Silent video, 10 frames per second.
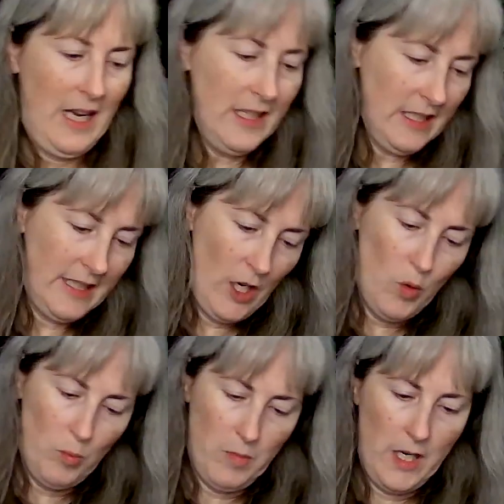I didn't
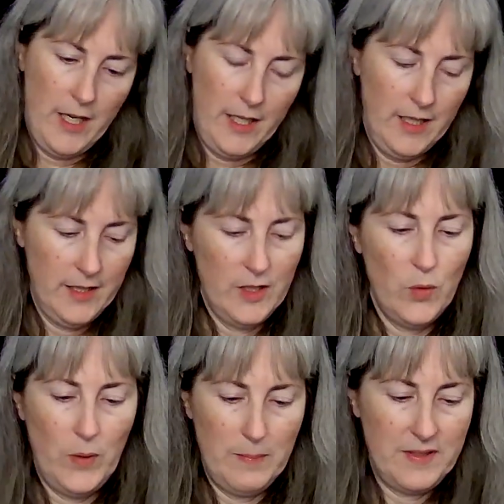count my
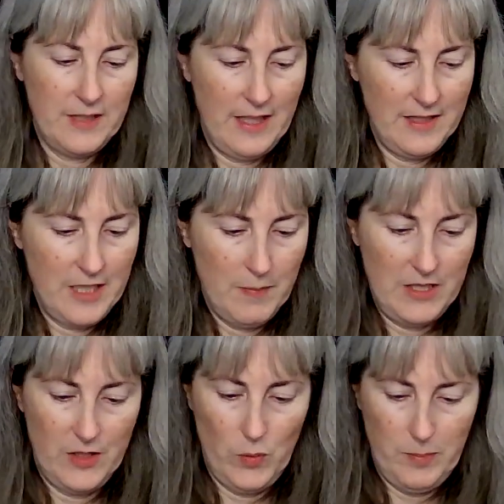WIPs the last time
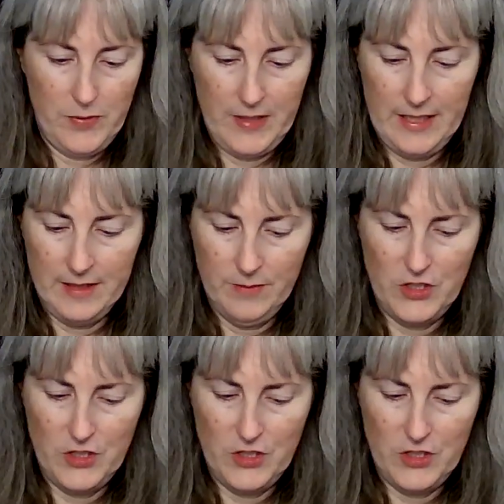I did a WIP parade,